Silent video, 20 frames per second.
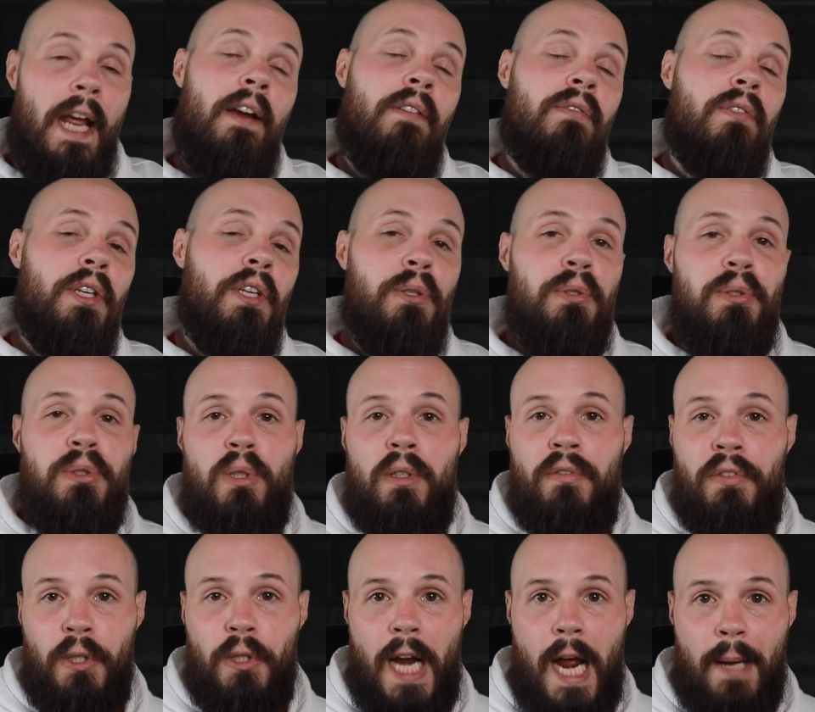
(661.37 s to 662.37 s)
every user
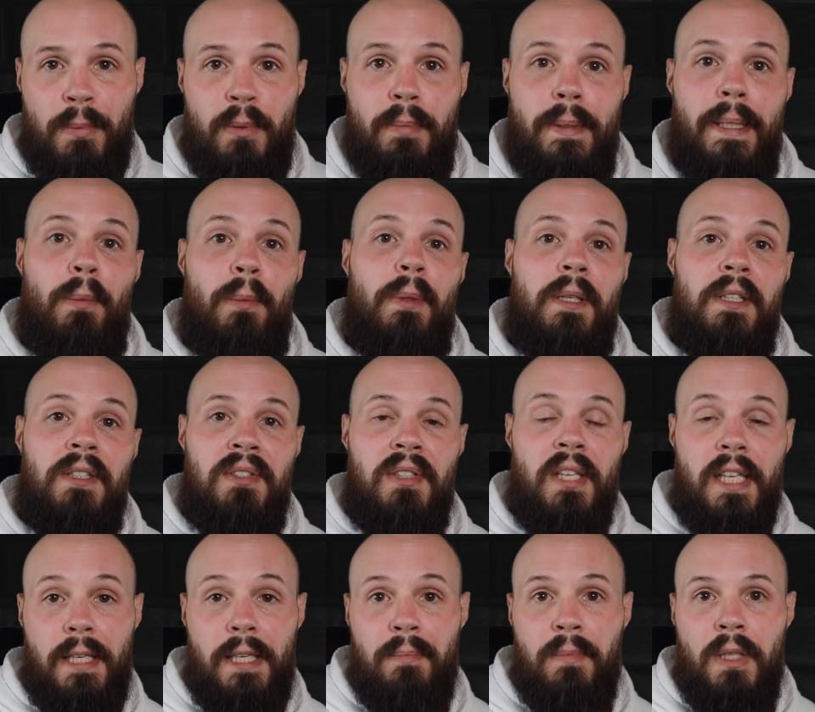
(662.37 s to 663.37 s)
of your app to be able to
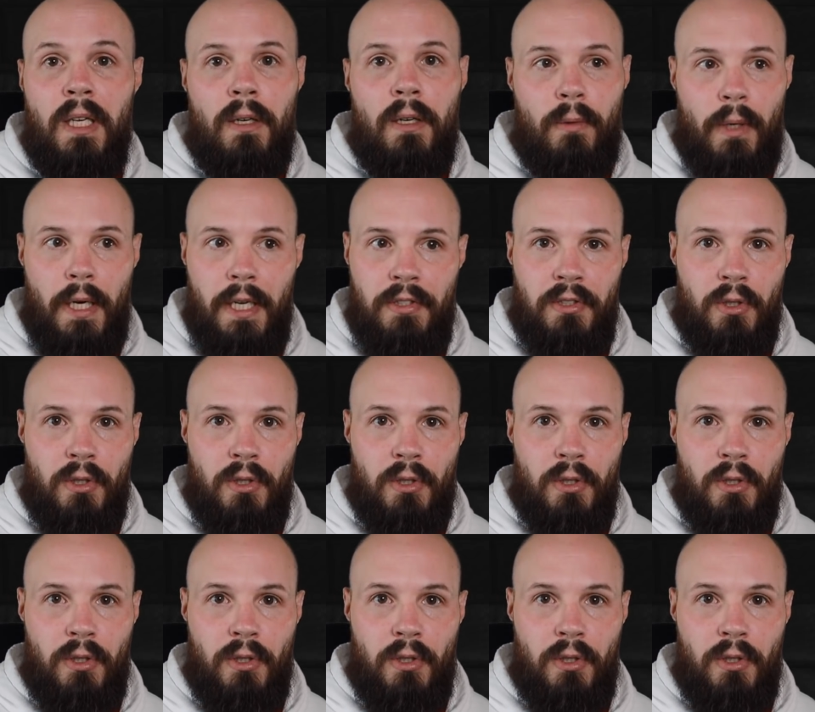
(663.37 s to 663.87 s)
see, right?